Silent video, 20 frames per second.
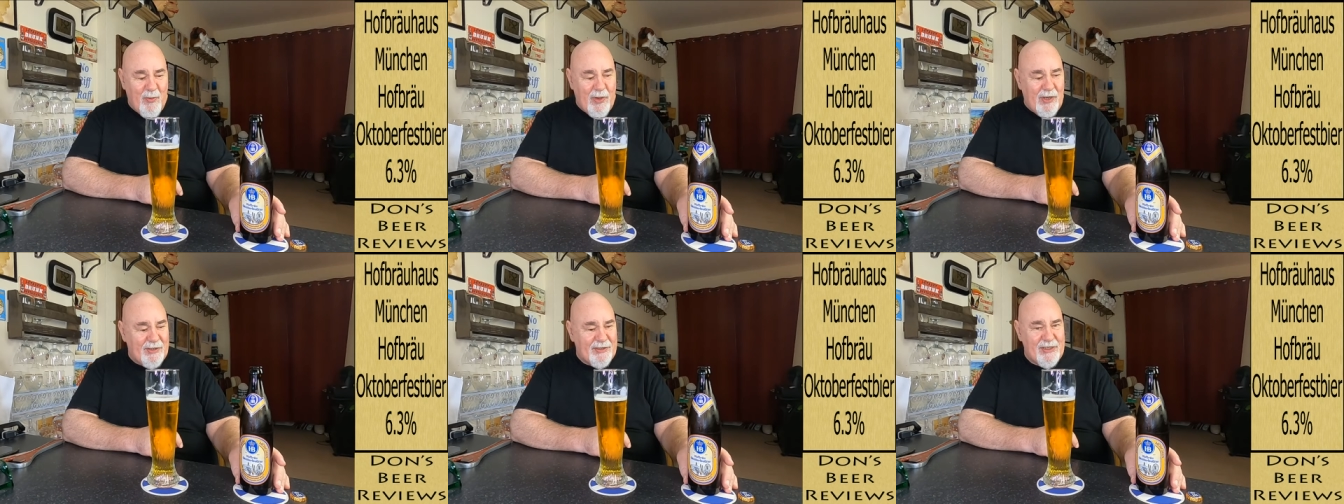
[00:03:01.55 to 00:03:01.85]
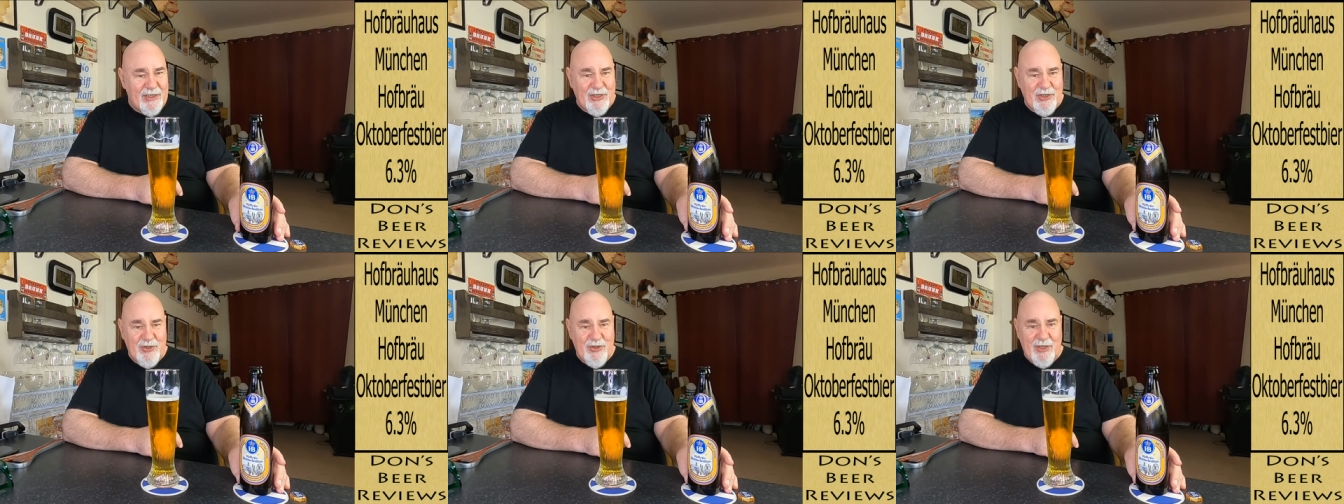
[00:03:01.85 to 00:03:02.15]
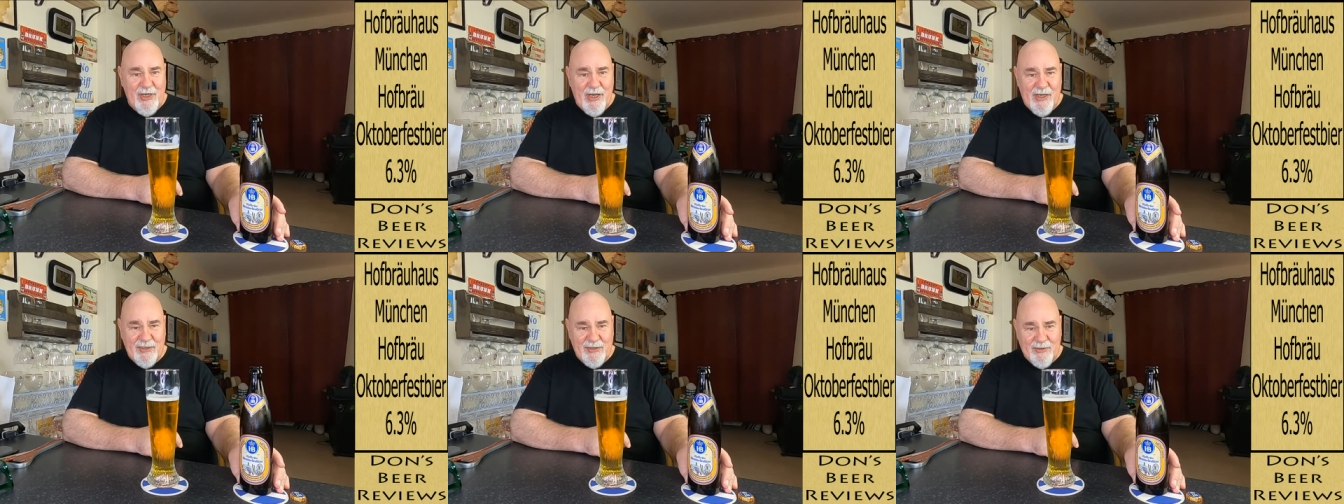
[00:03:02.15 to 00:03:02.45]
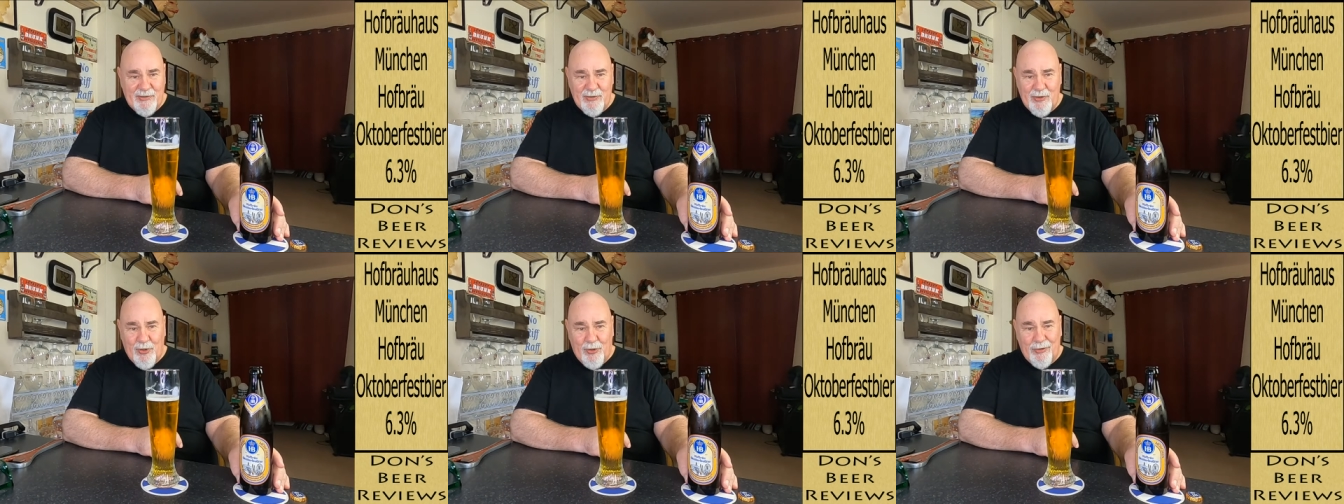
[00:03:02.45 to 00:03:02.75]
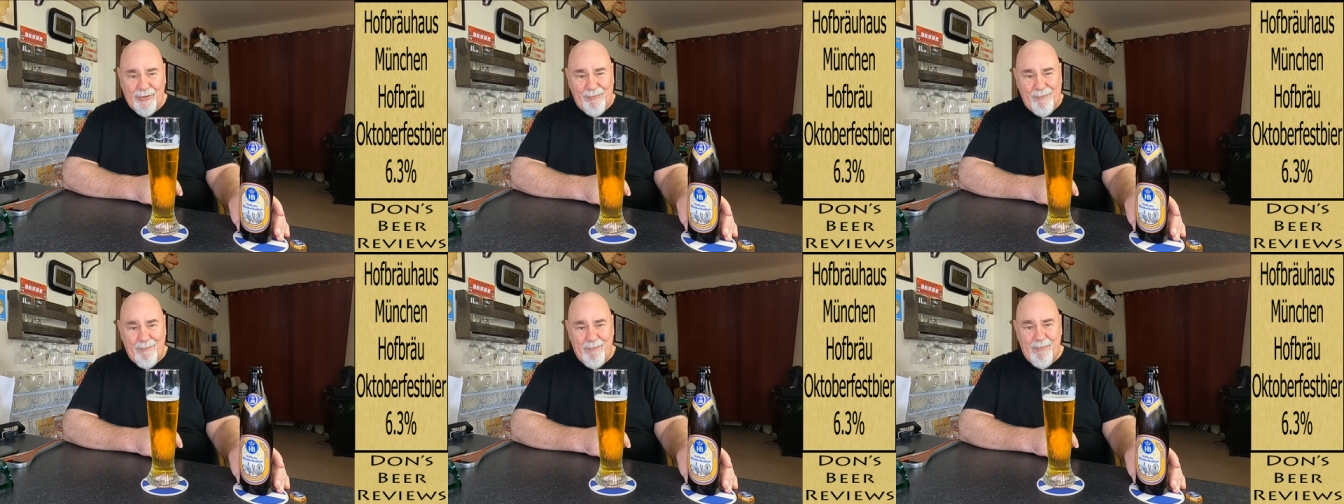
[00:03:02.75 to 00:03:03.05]
worked in Newcastle
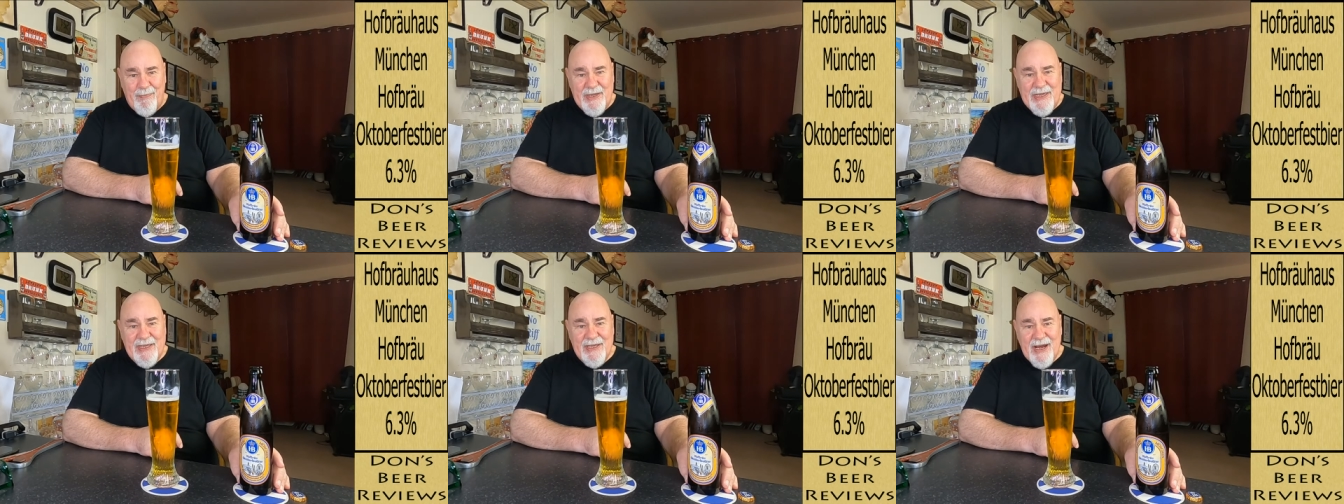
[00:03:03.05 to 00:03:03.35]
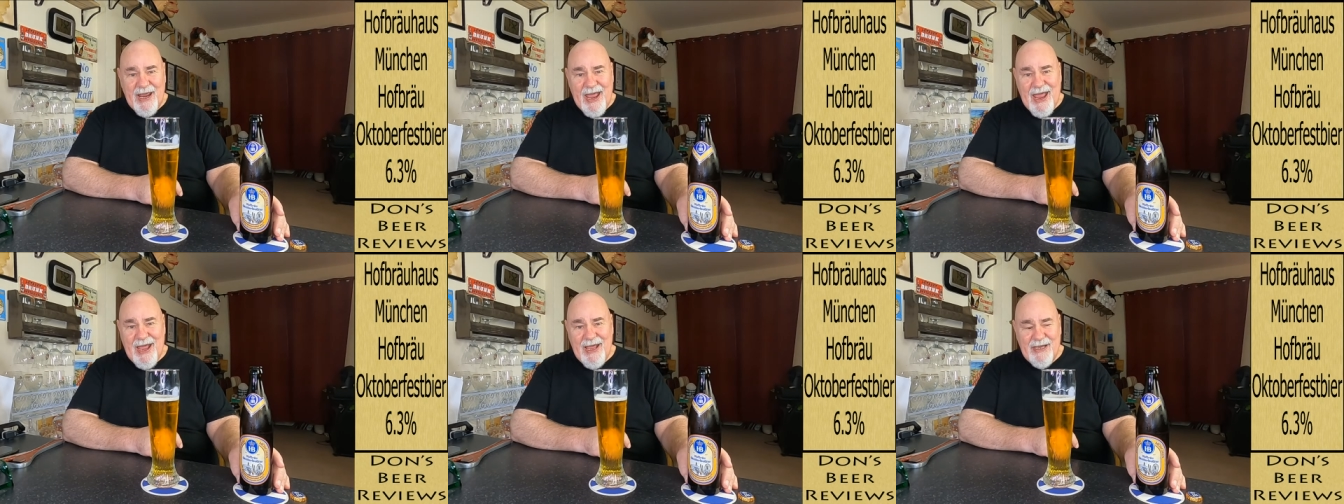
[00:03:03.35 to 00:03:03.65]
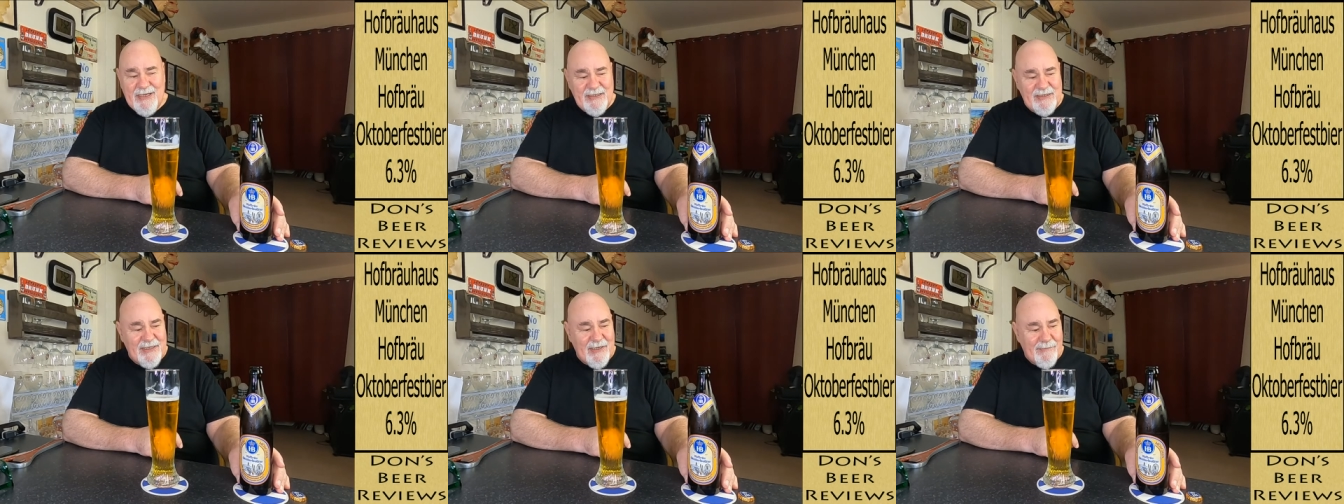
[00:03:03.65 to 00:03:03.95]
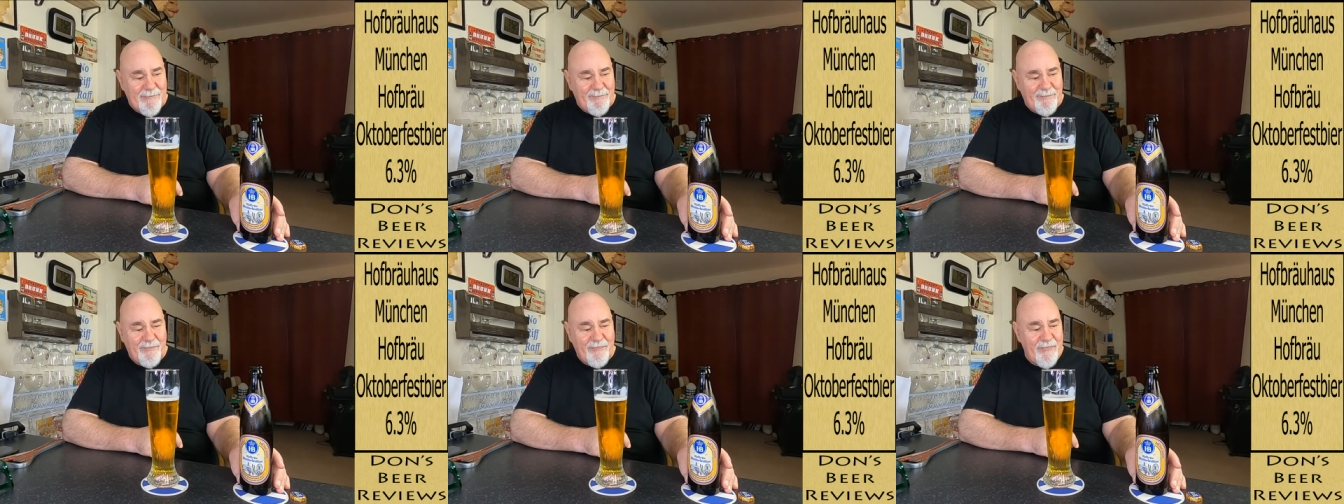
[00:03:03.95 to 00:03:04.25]
called Beer X,